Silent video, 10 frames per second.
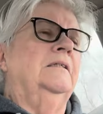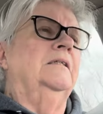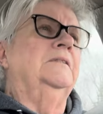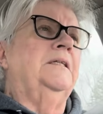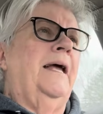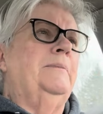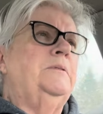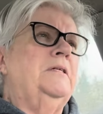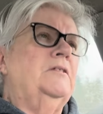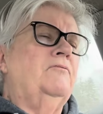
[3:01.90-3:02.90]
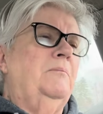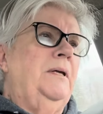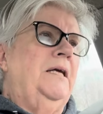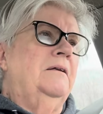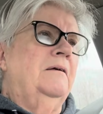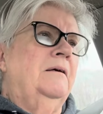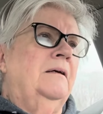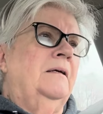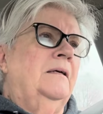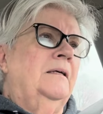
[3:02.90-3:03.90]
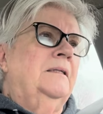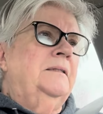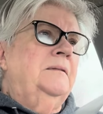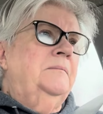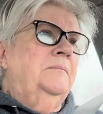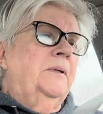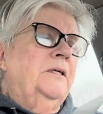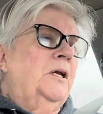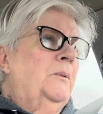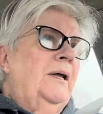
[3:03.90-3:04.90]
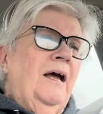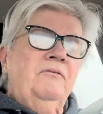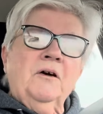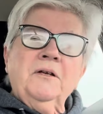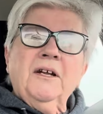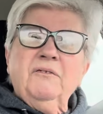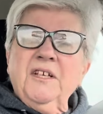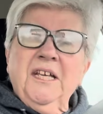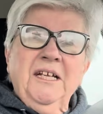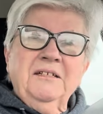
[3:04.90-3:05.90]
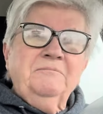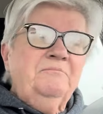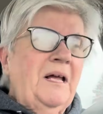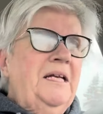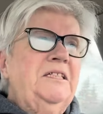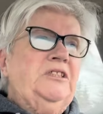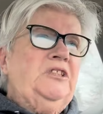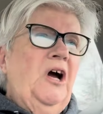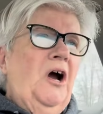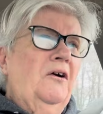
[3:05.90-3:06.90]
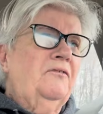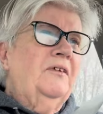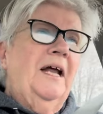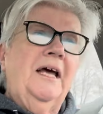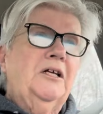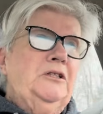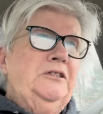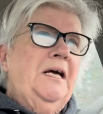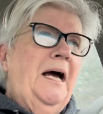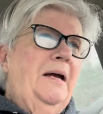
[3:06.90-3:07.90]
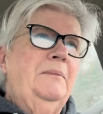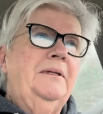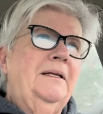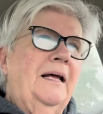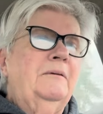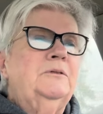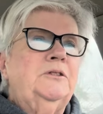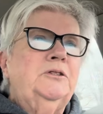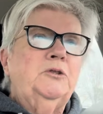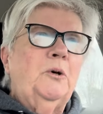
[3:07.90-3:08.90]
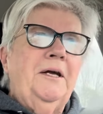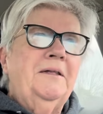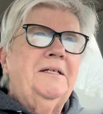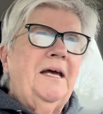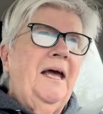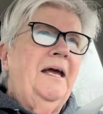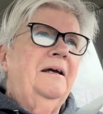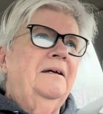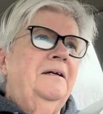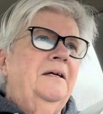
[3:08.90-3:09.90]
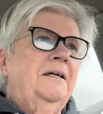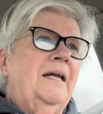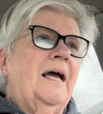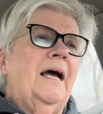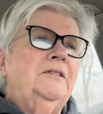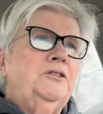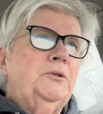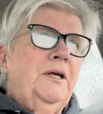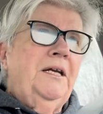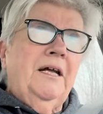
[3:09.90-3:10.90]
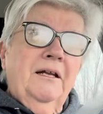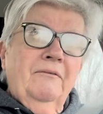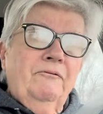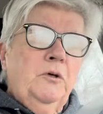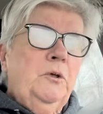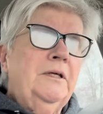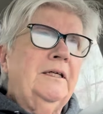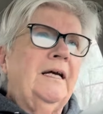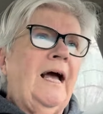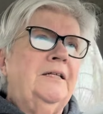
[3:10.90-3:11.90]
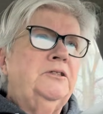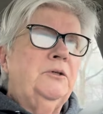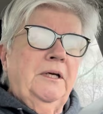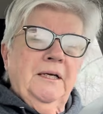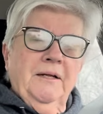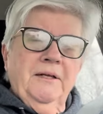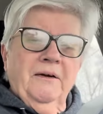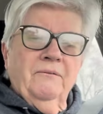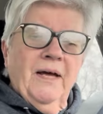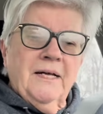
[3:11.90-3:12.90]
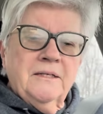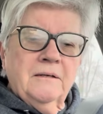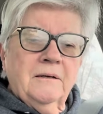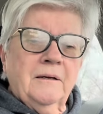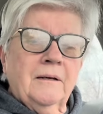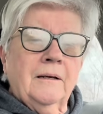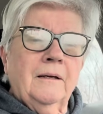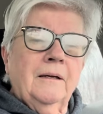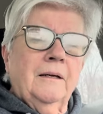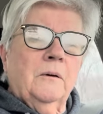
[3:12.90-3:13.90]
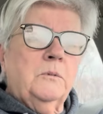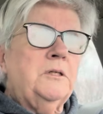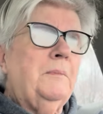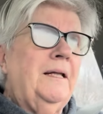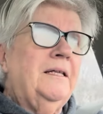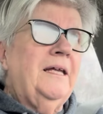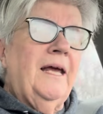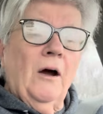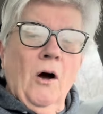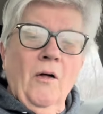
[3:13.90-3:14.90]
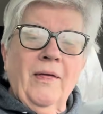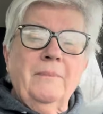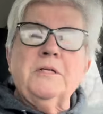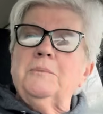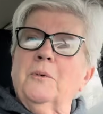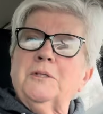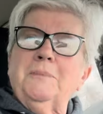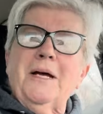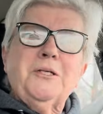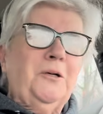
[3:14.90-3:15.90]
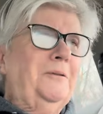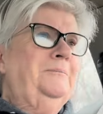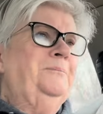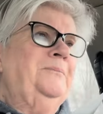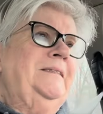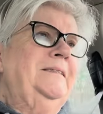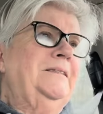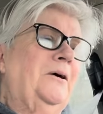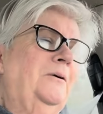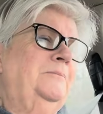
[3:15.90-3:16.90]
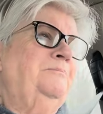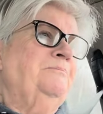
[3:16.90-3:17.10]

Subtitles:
is an abstinence from meat. But you know what? I found enough to eat. I didn't starve, and I had a good time, and I was enjoying the day, not concentrating on the food and concentrating on the event, which made the day all that much more special. So,